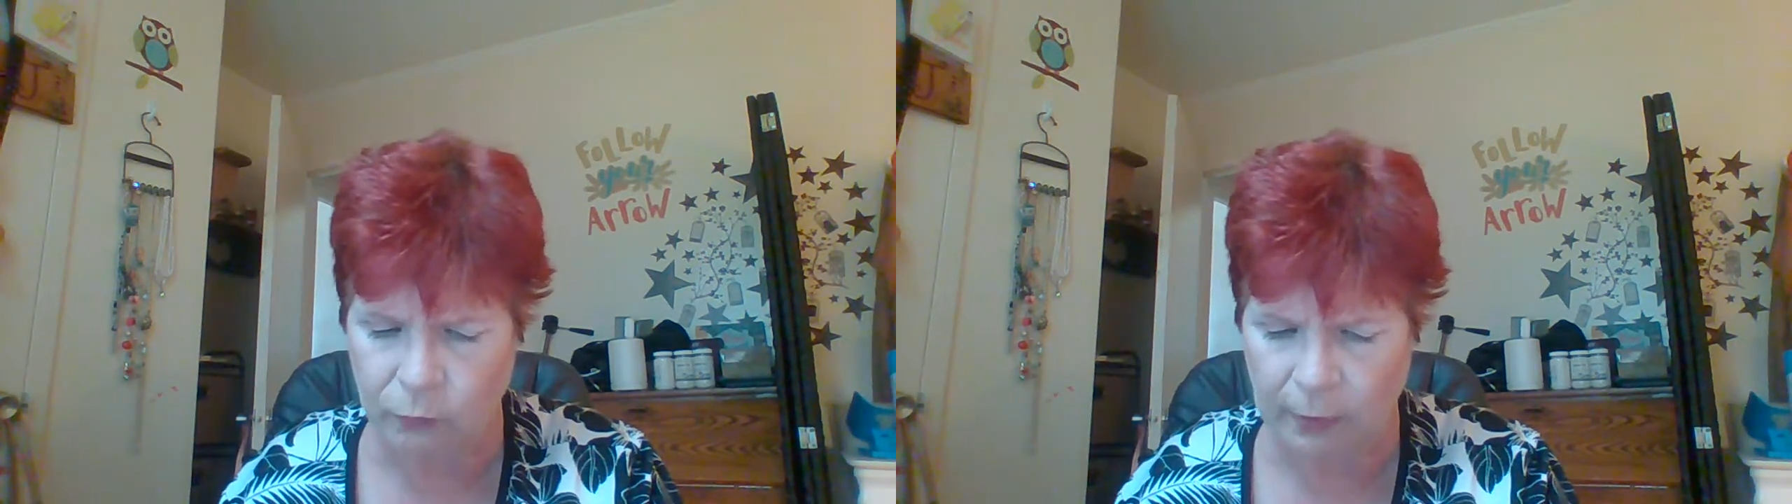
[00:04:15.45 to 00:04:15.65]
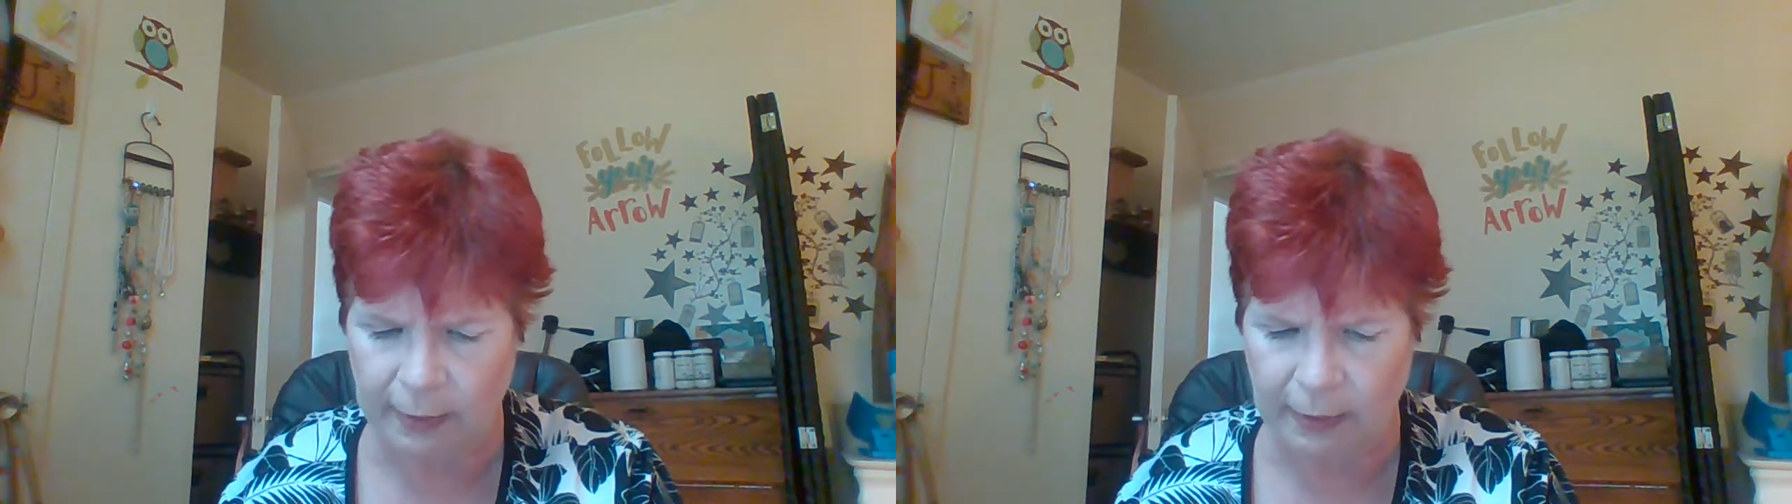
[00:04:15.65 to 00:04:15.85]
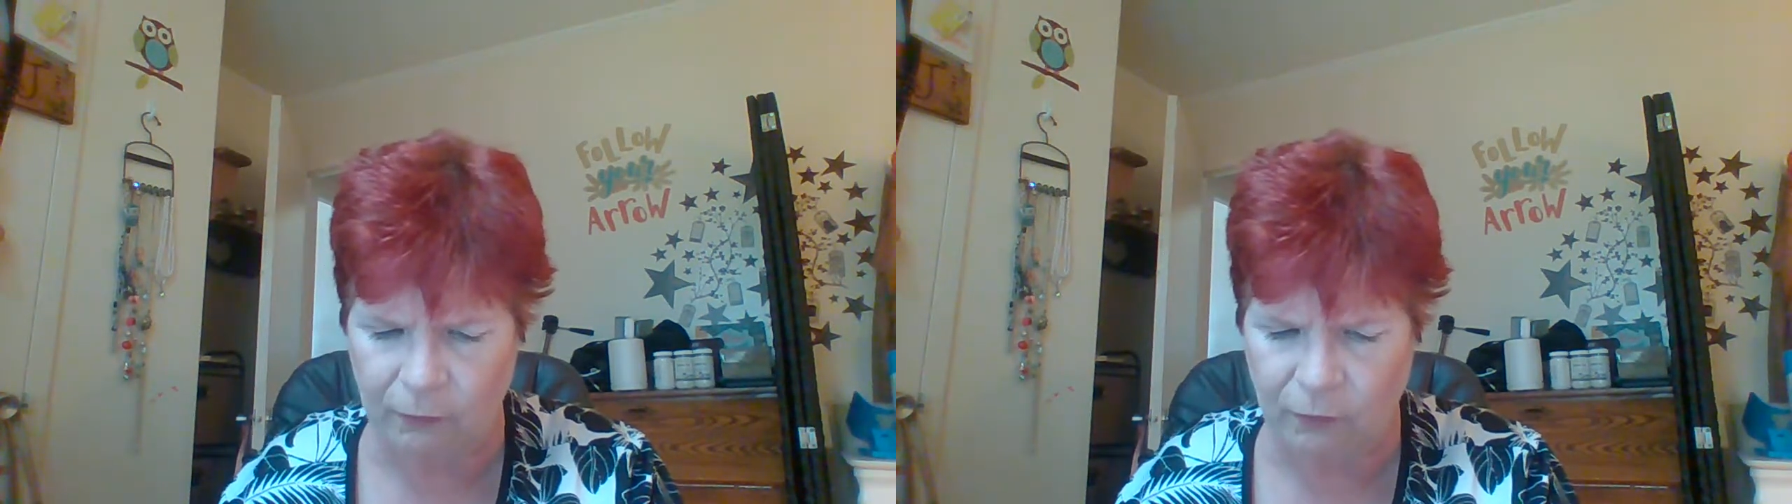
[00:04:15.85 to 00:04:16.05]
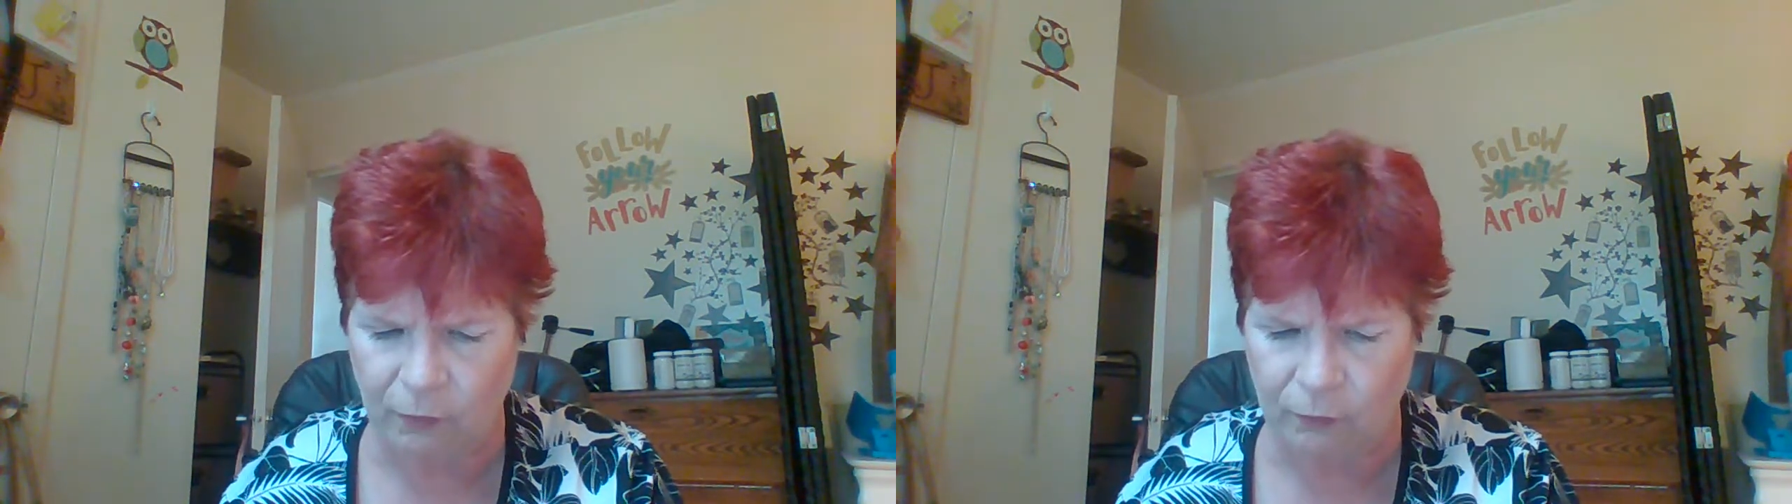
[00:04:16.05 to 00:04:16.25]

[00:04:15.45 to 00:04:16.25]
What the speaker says: Relief